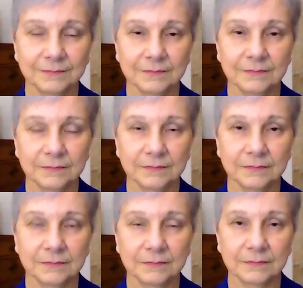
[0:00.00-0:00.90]

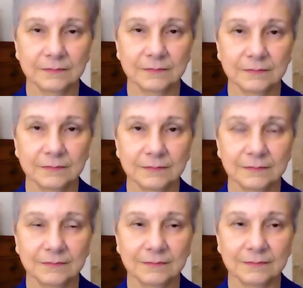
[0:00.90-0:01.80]

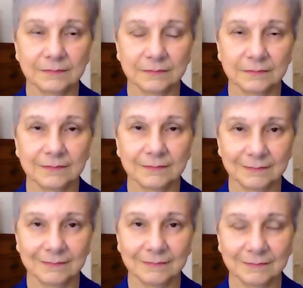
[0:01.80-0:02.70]

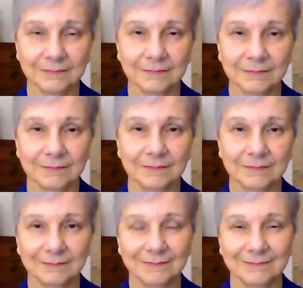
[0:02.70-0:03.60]

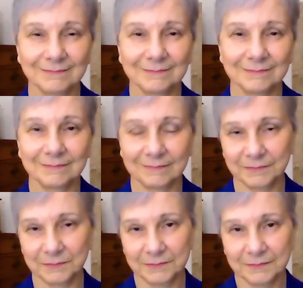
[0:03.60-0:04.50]

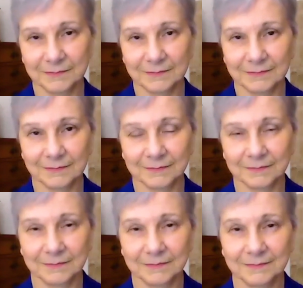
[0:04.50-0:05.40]

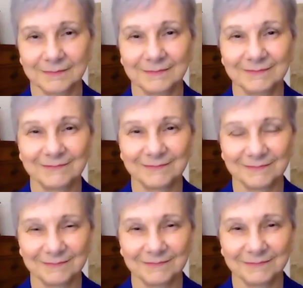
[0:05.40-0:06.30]

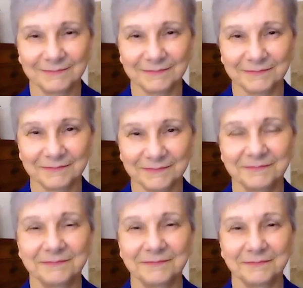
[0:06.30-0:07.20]

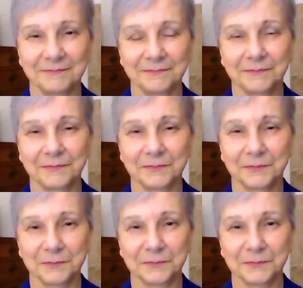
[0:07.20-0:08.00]
The person shown says nothing.